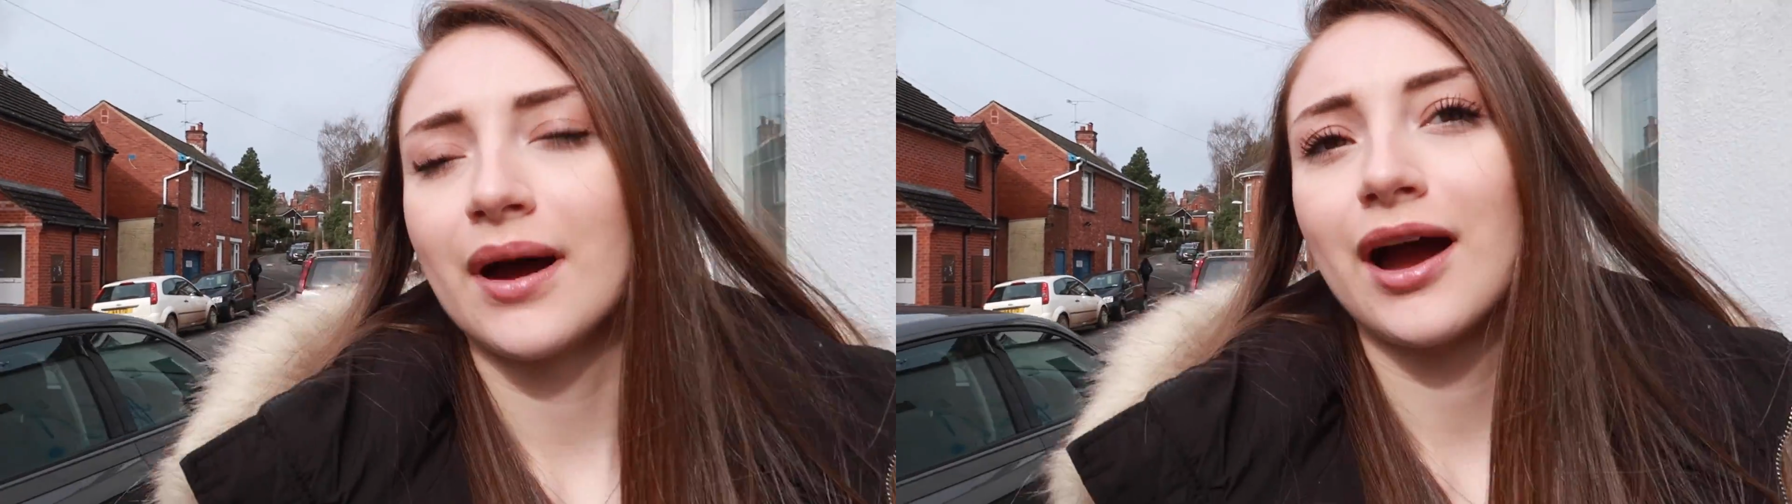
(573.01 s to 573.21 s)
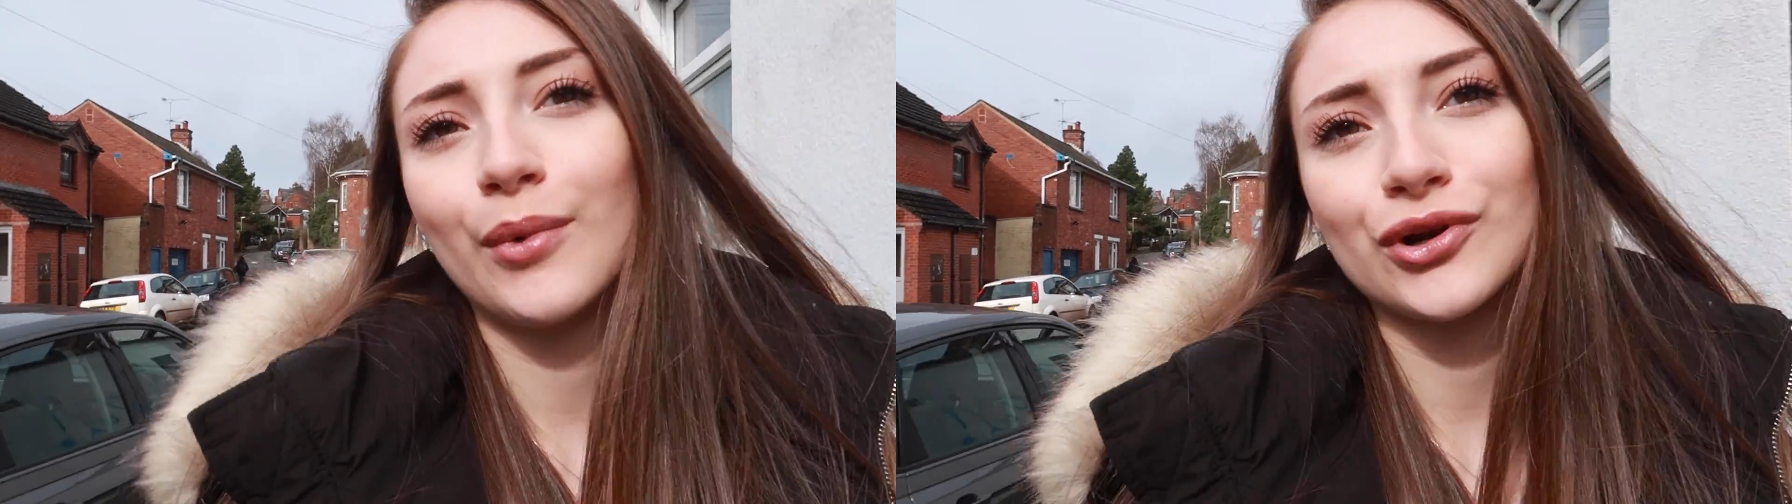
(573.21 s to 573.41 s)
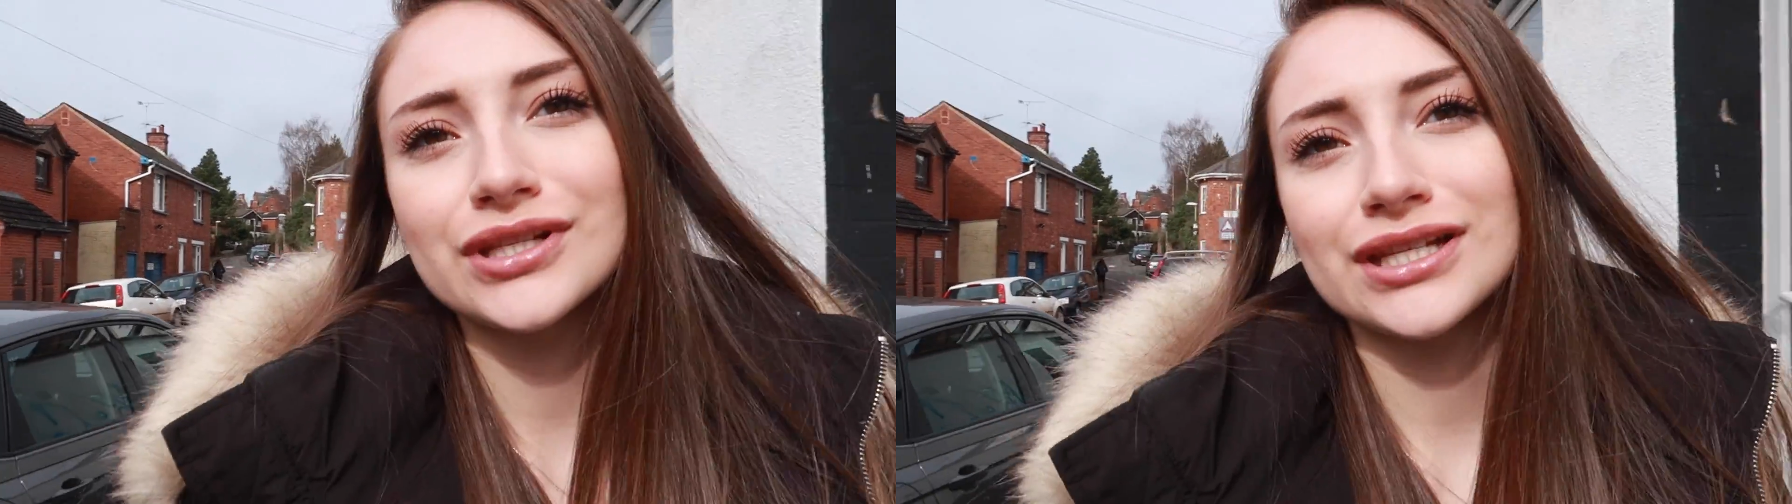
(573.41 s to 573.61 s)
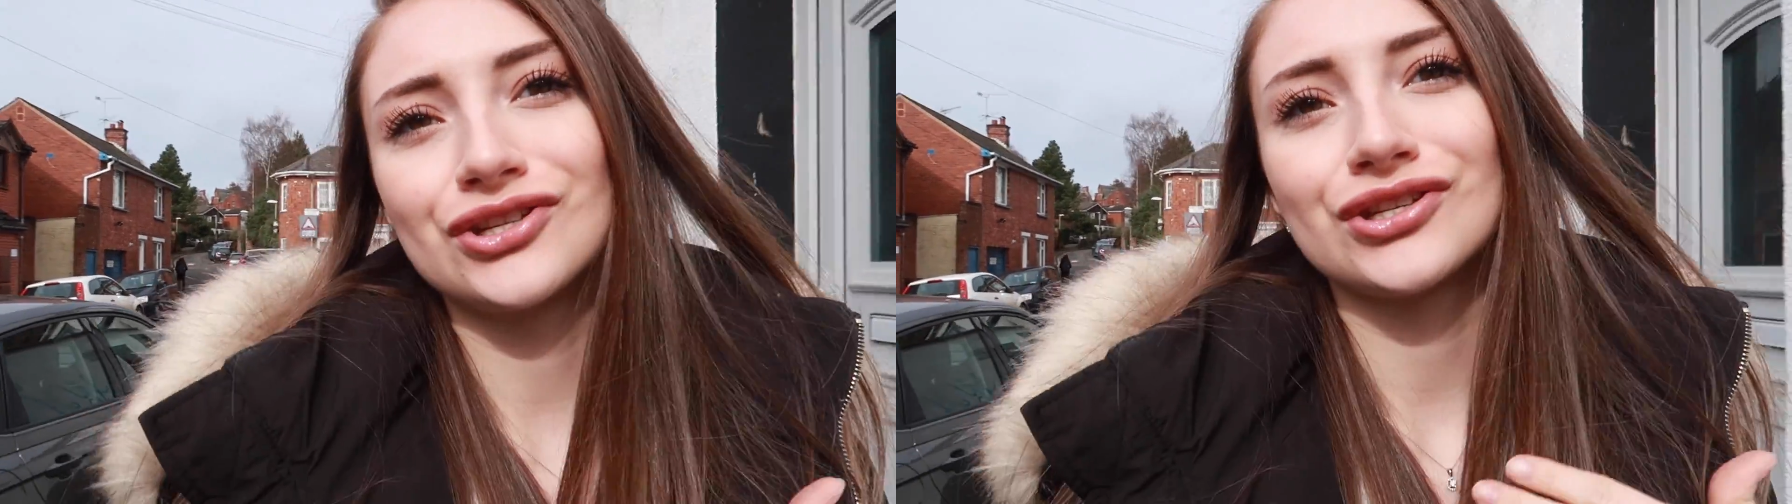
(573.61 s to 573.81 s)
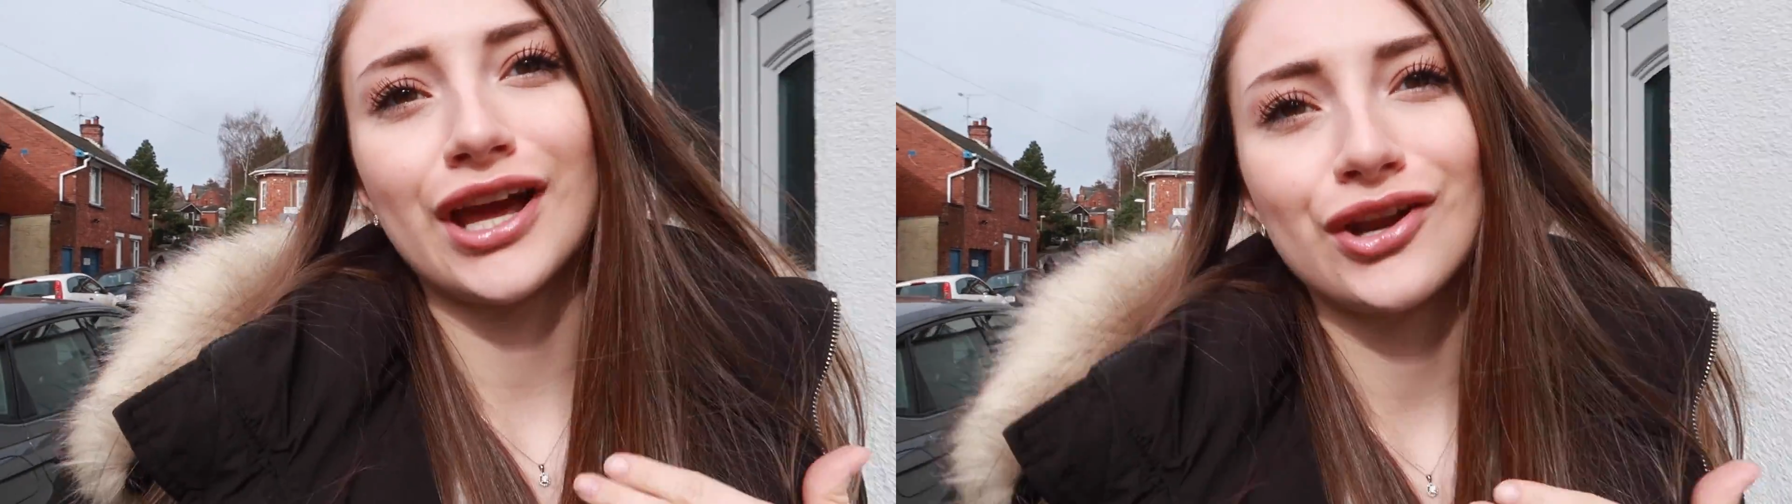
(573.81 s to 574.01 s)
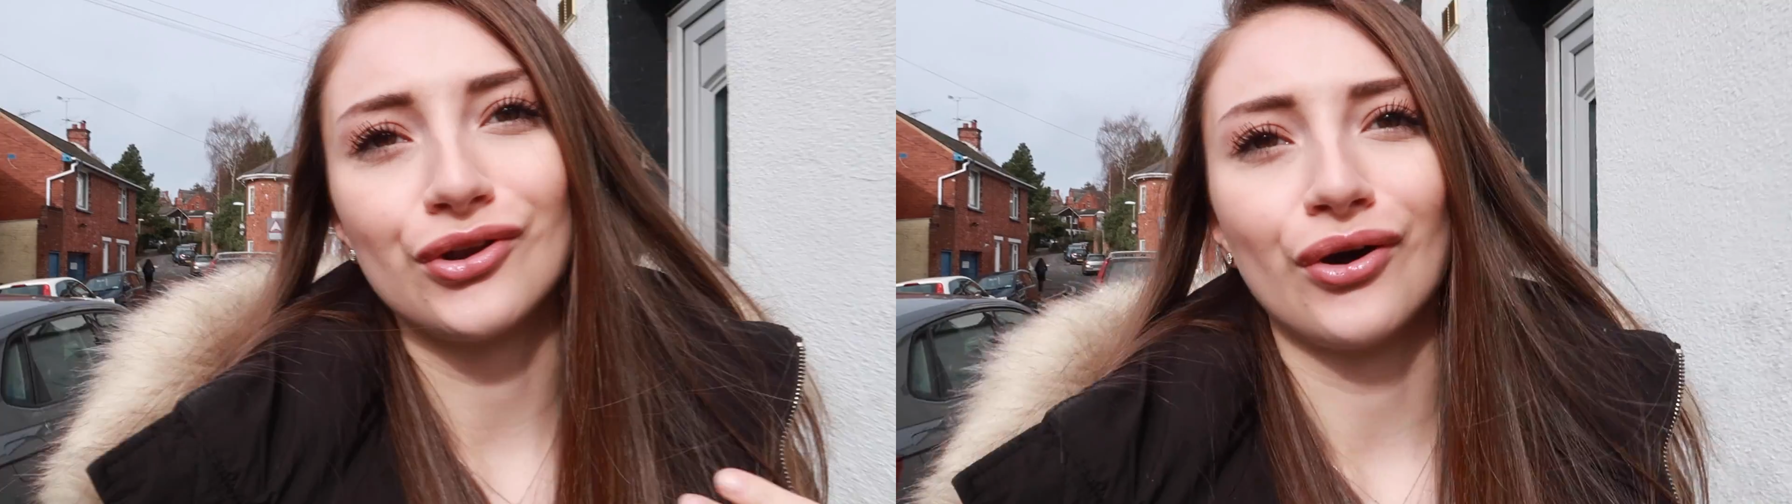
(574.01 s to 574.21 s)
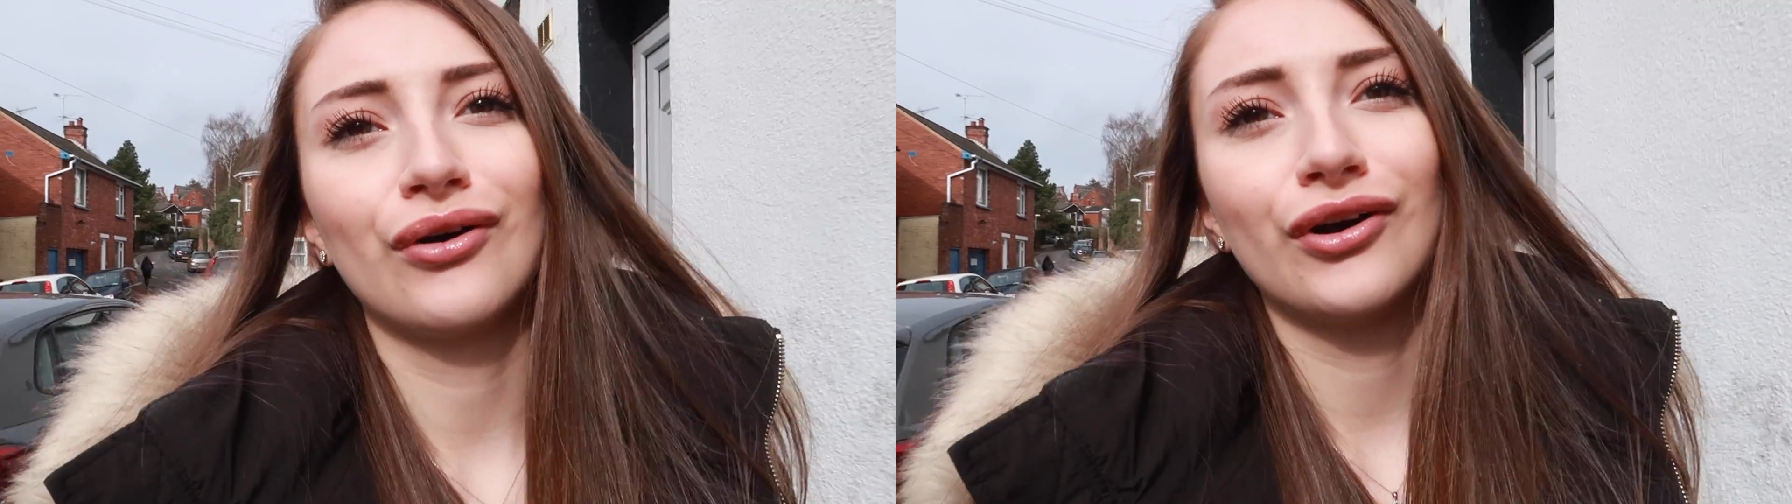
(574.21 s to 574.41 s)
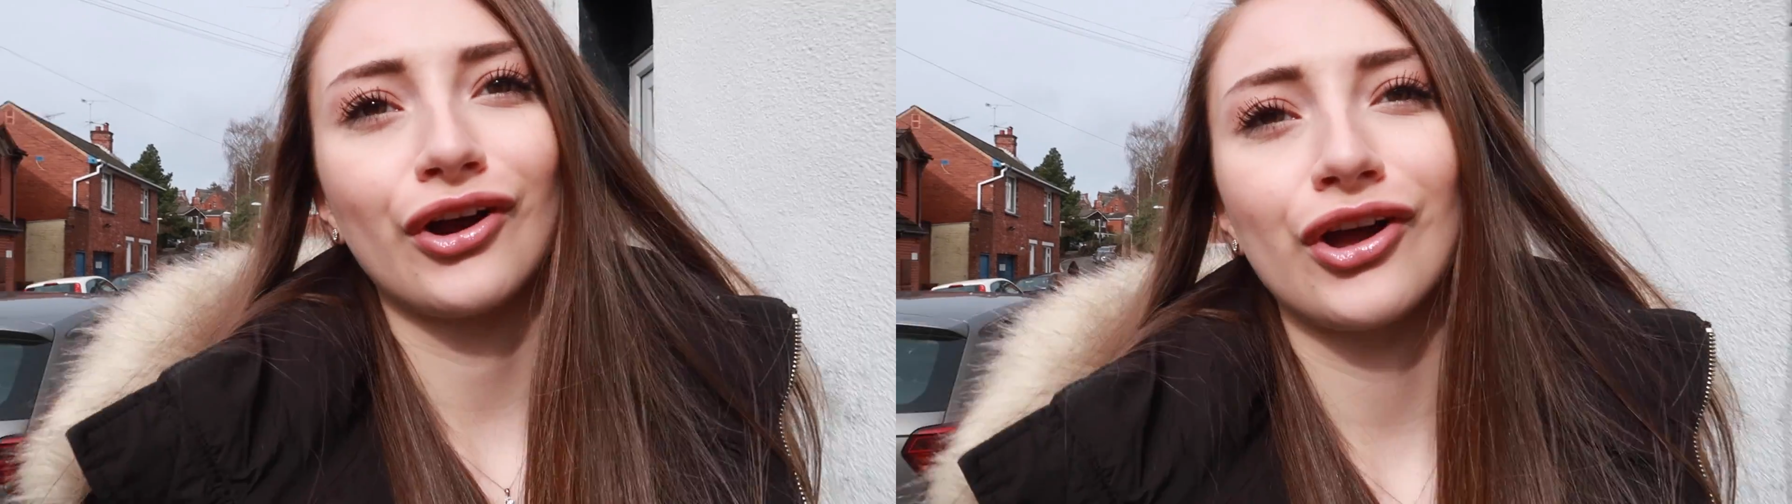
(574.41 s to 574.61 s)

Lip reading: but I'm honestly just like not a